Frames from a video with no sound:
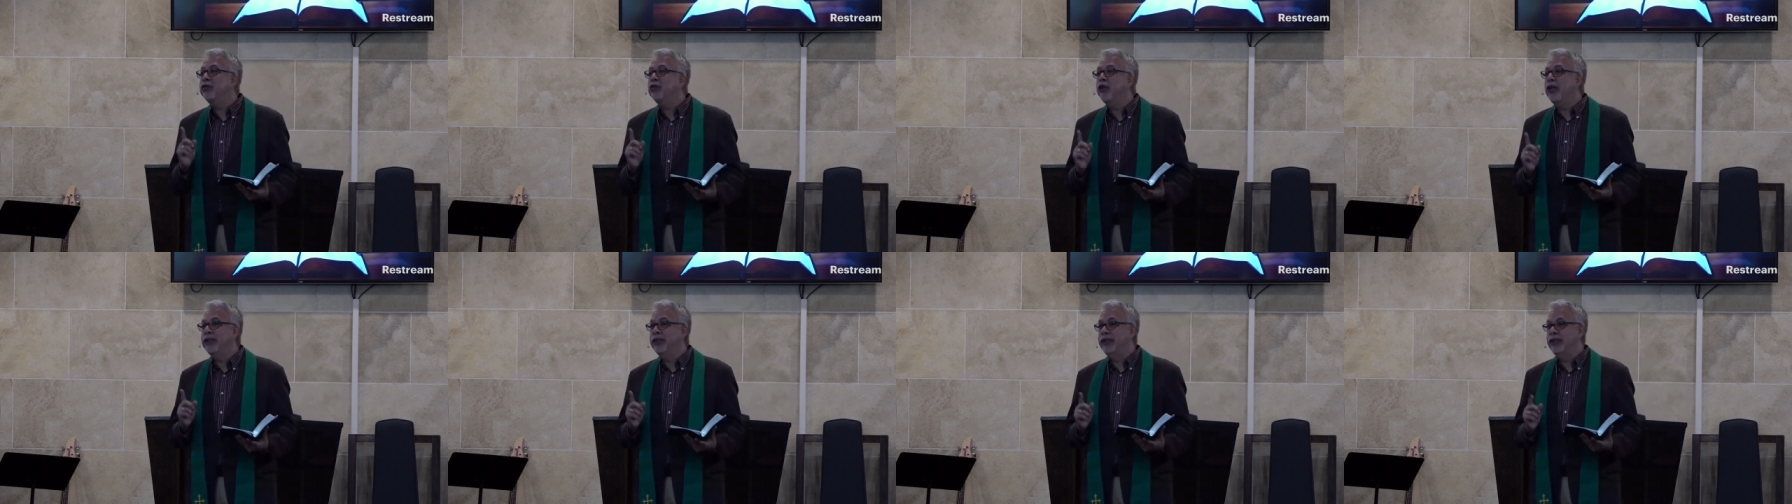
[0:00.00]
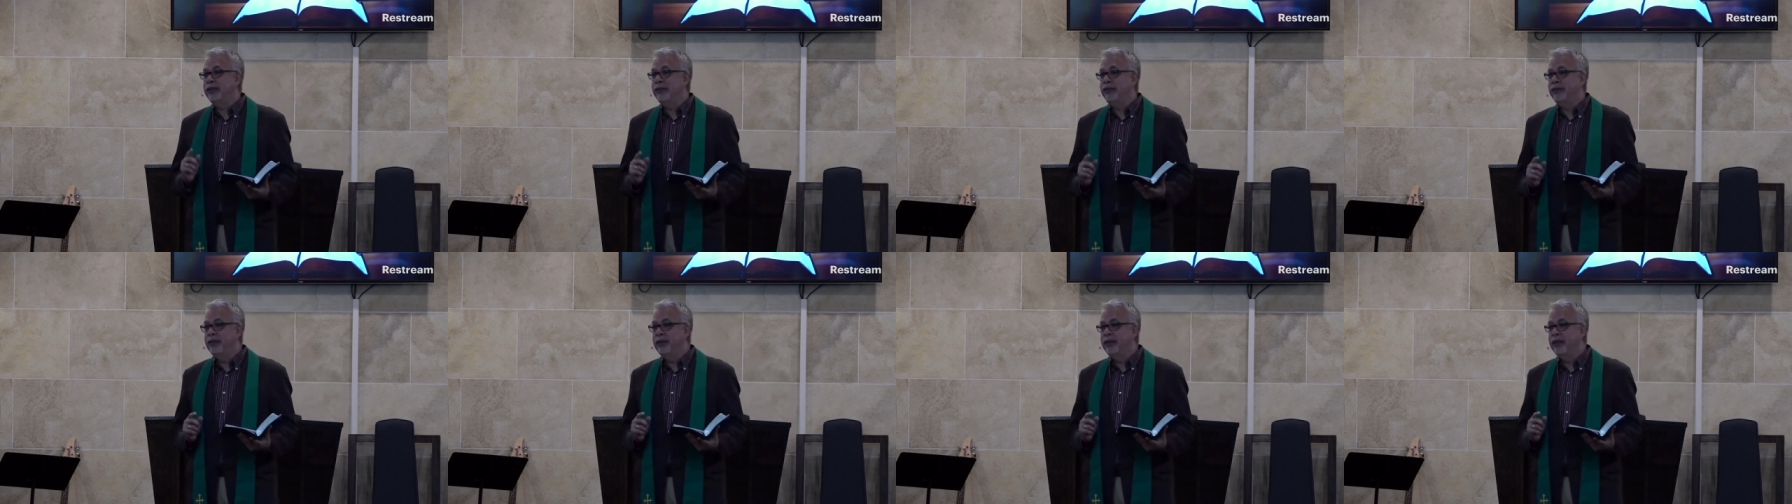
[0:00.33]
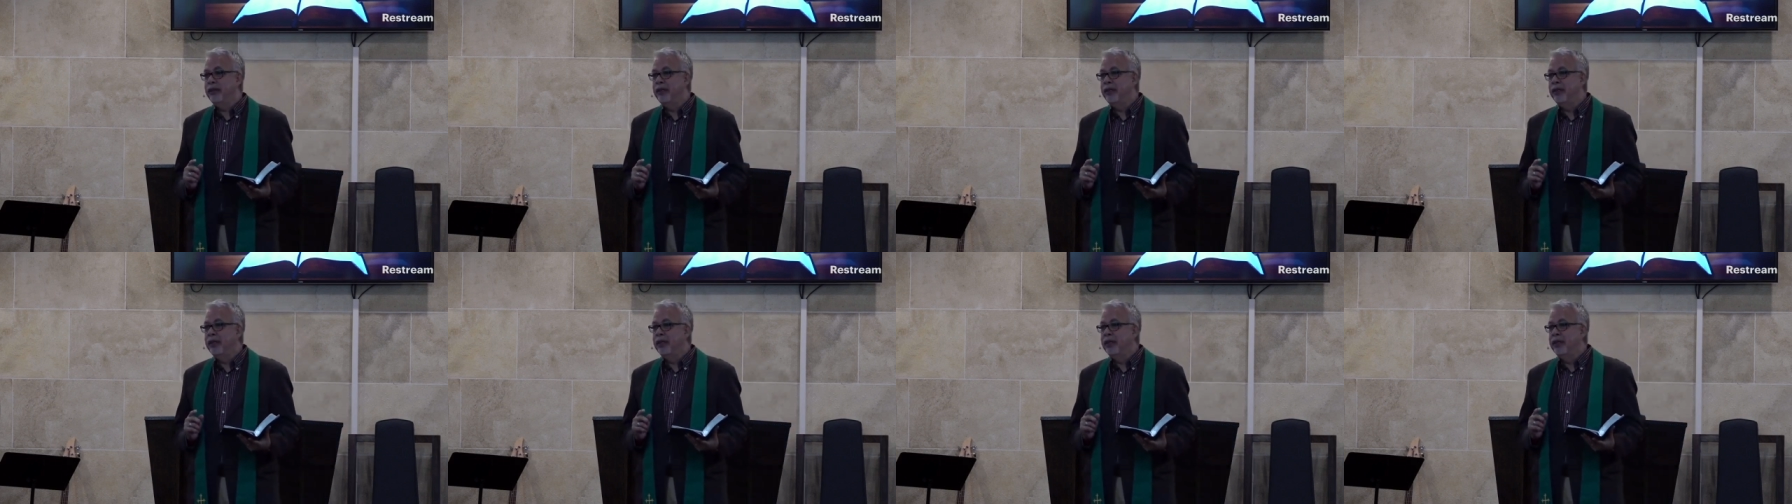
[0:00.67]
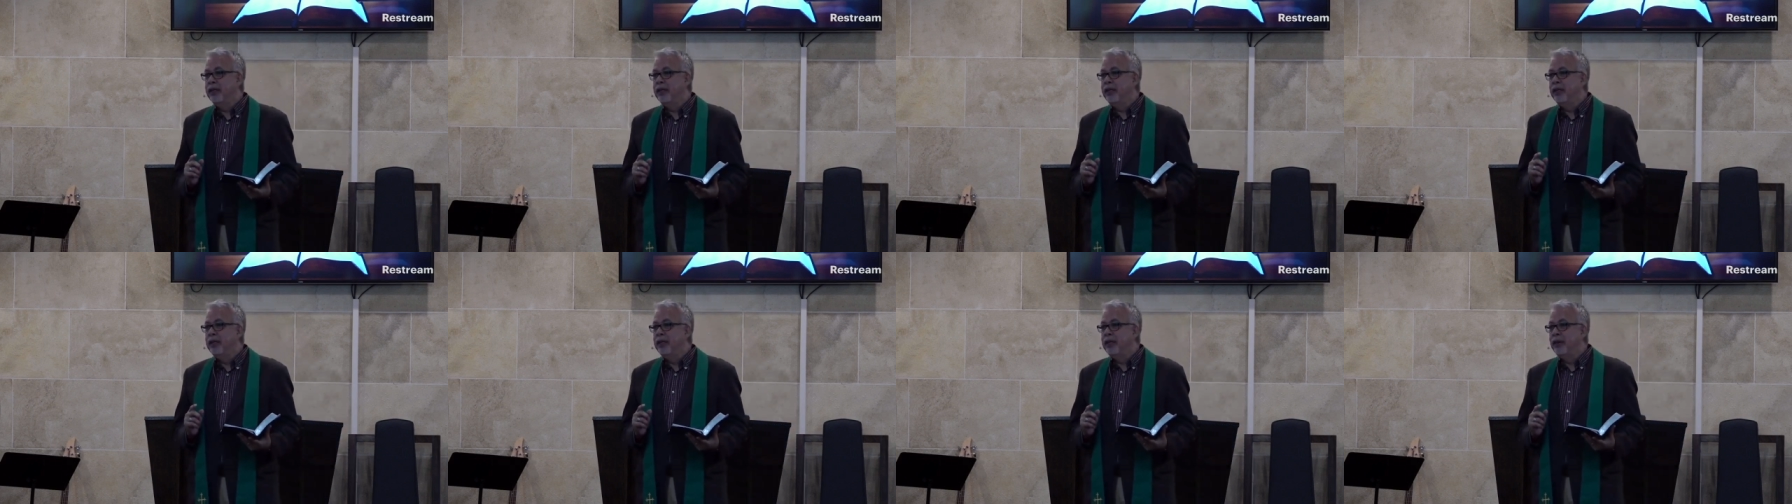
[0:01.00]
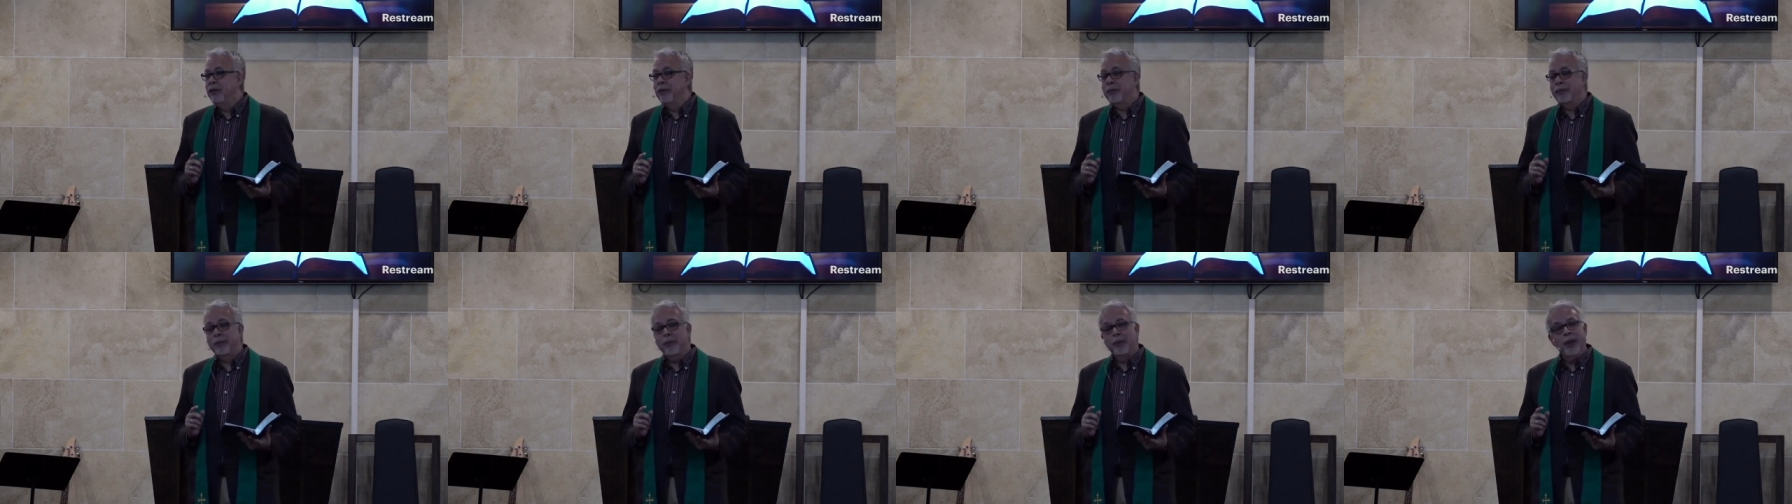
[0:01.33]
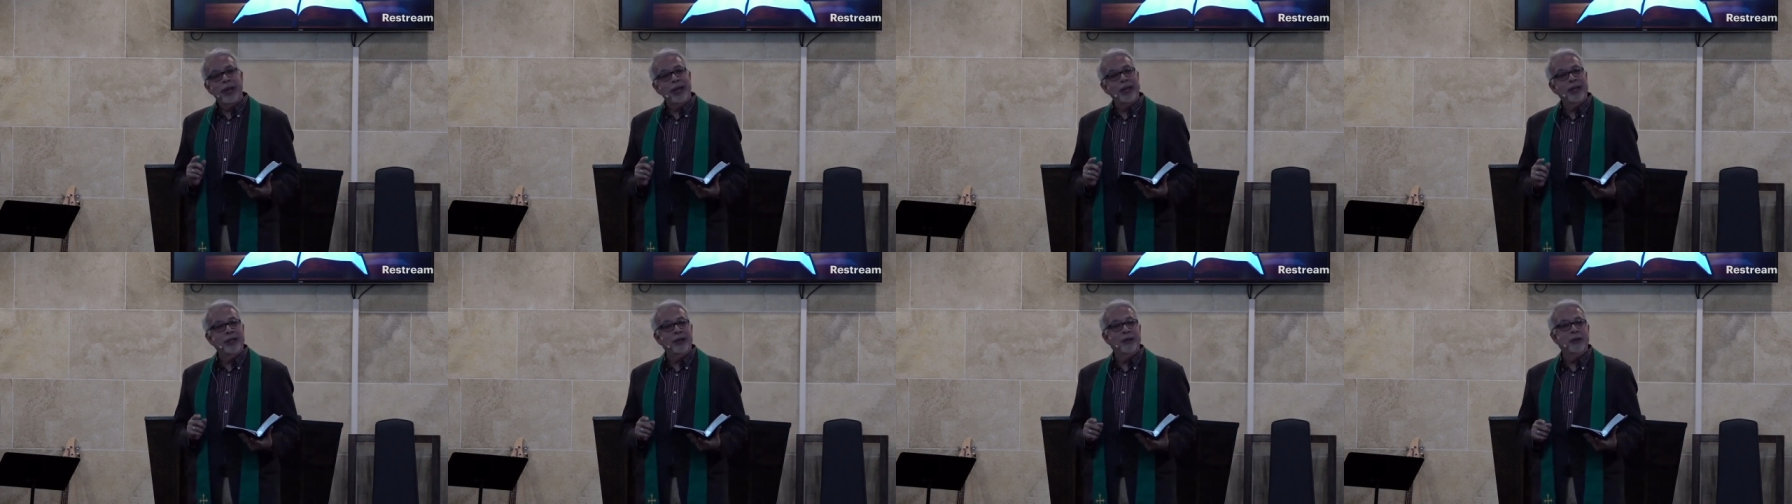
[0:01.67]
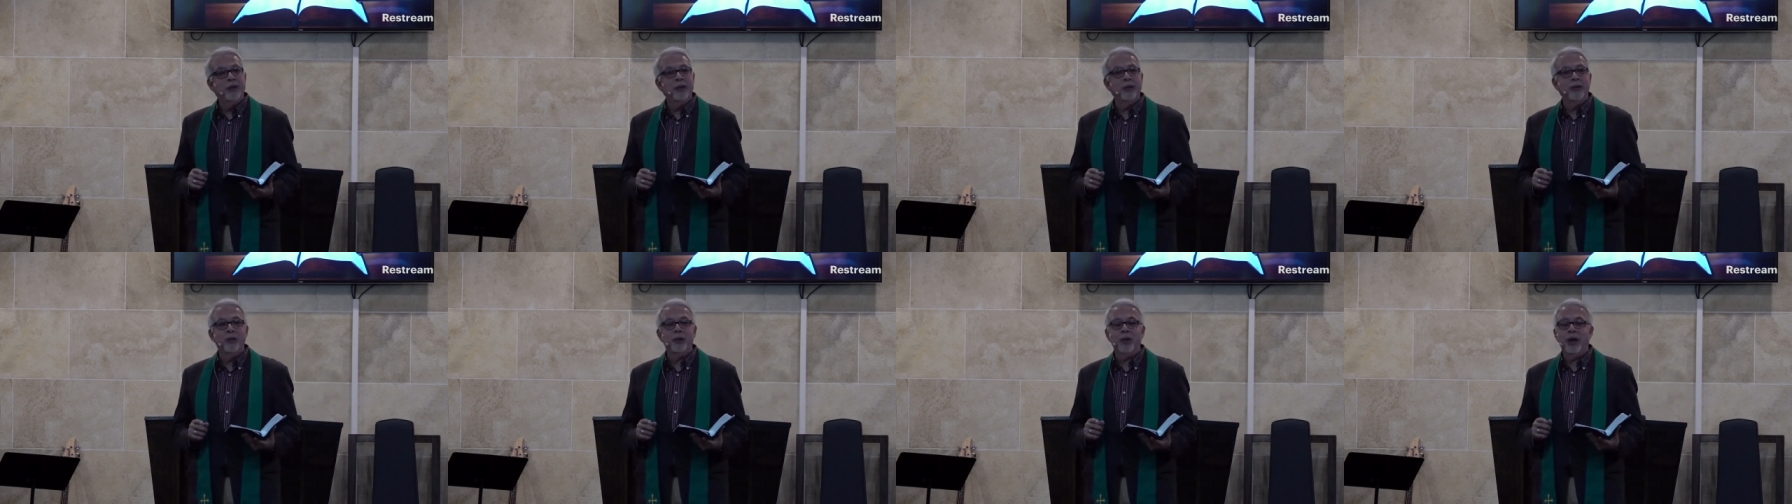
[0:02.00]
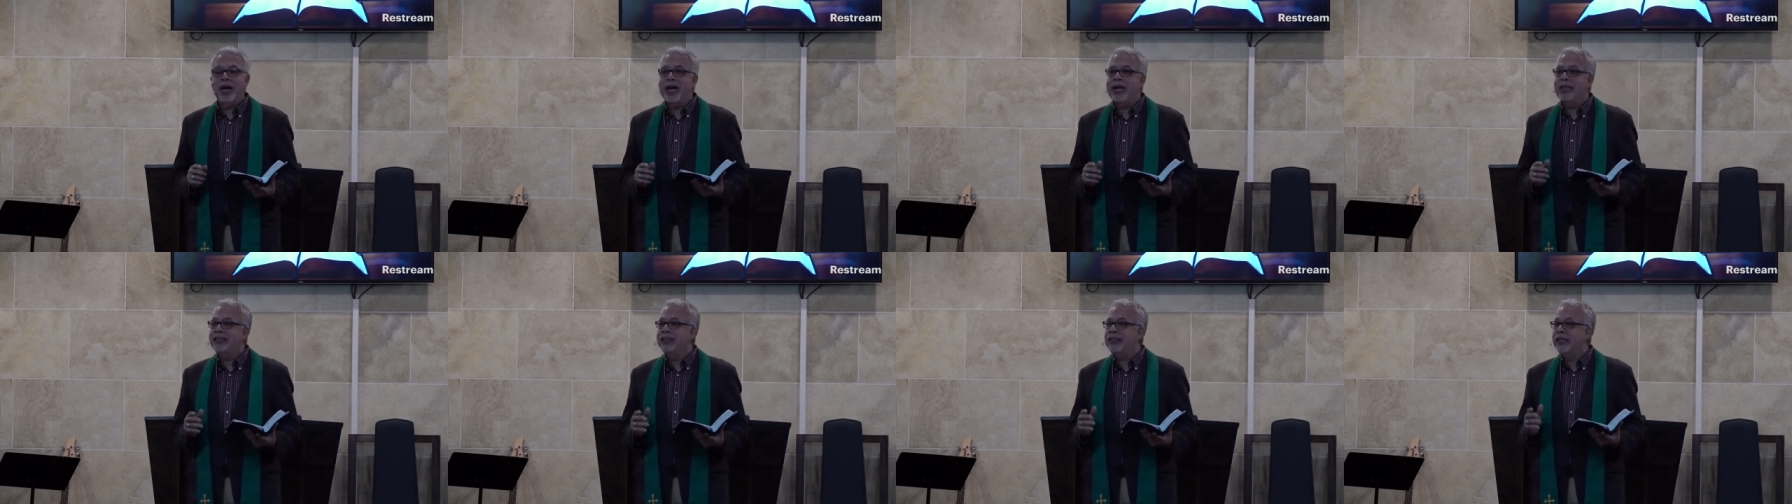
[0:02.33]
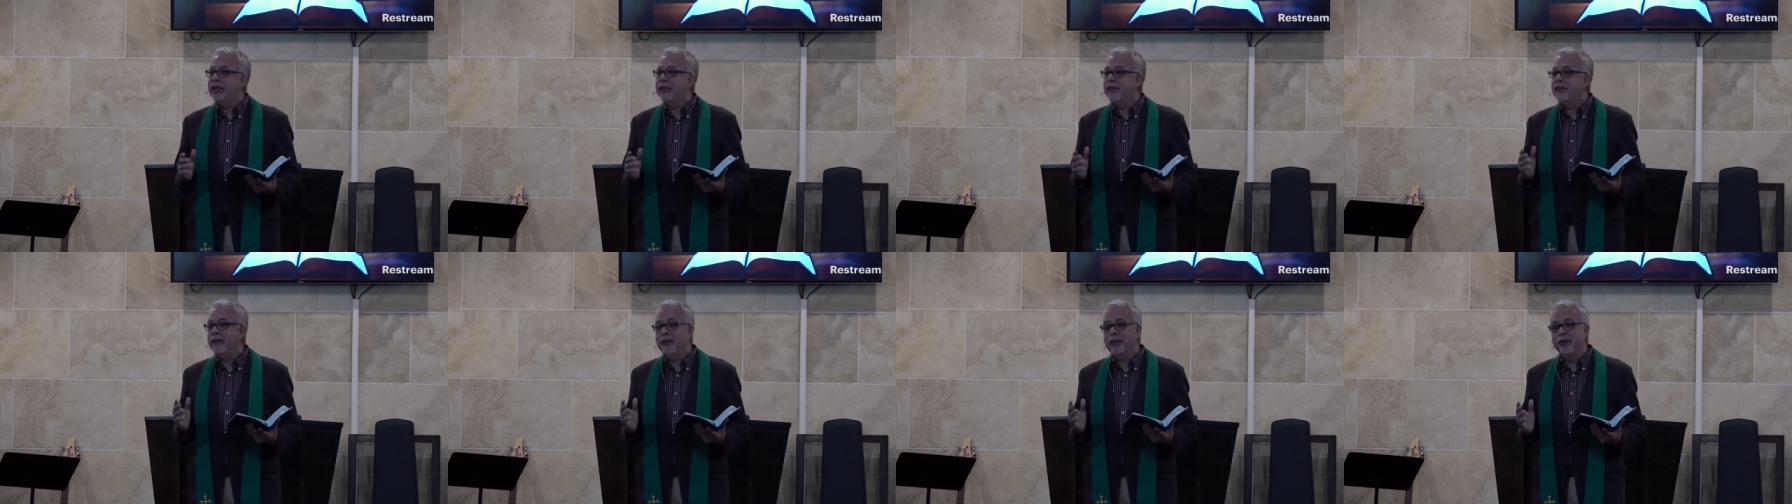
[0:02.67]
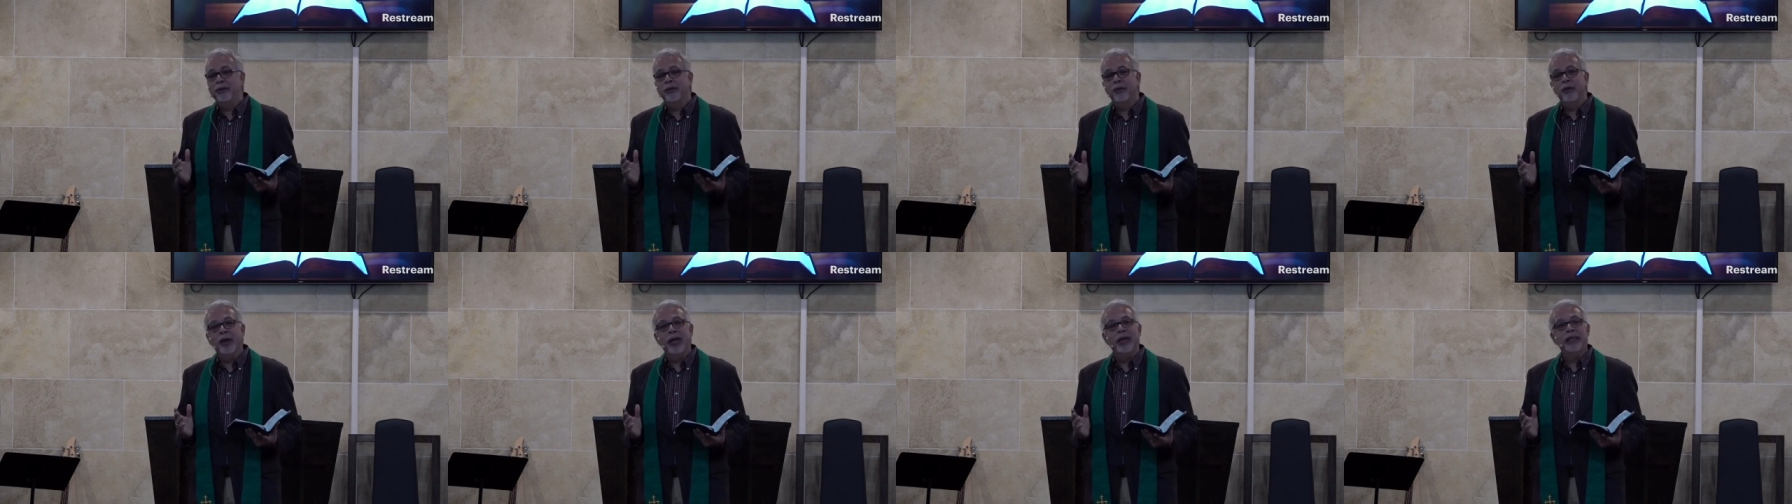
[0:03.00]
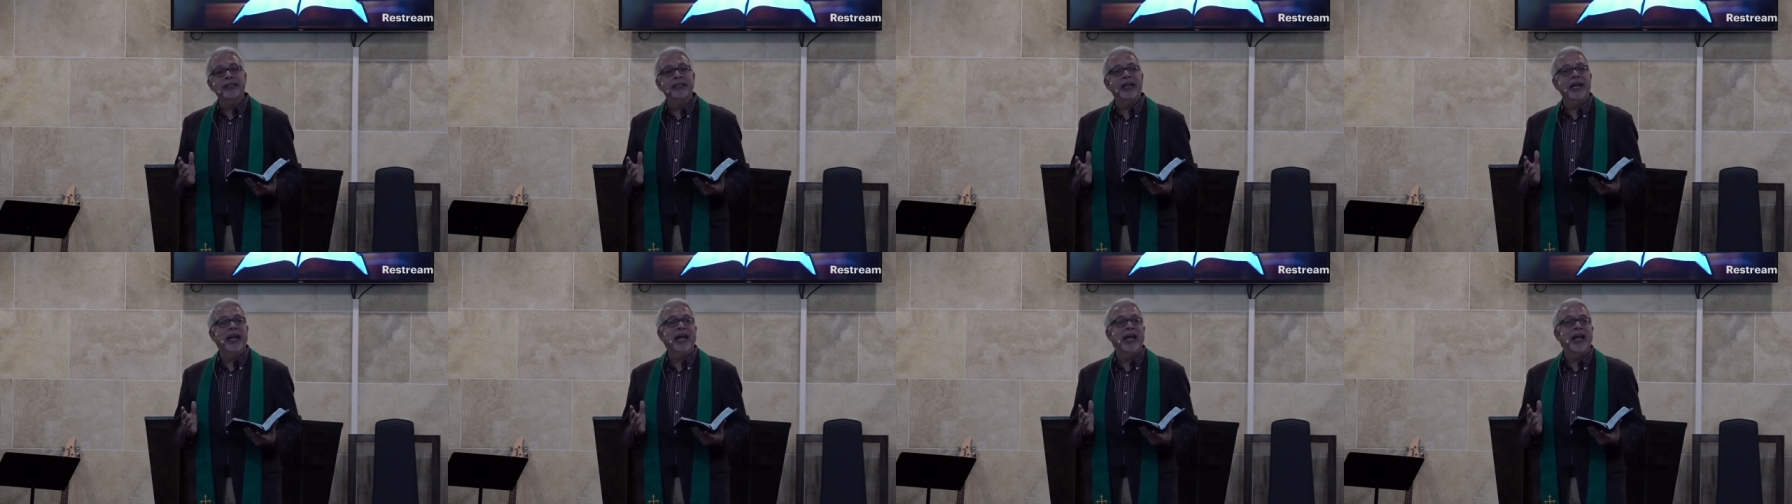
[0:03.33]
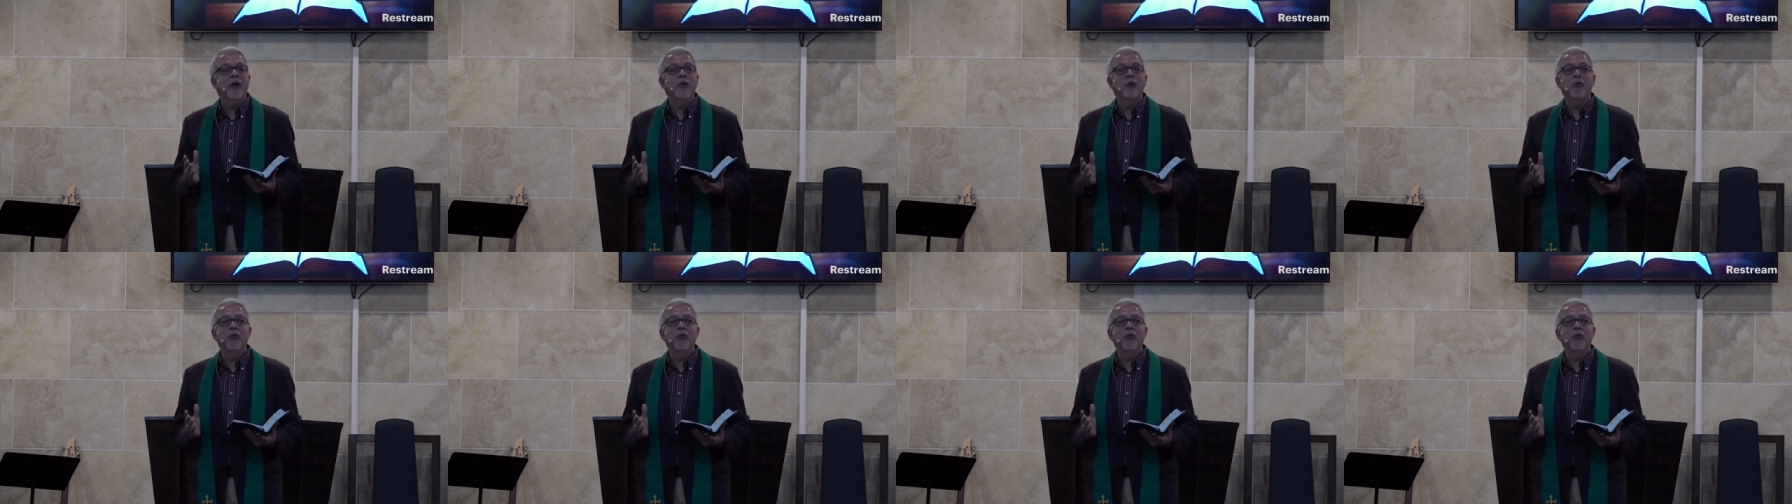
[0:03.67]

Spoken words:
We're praying to him. We're asking him for grace to help us through it.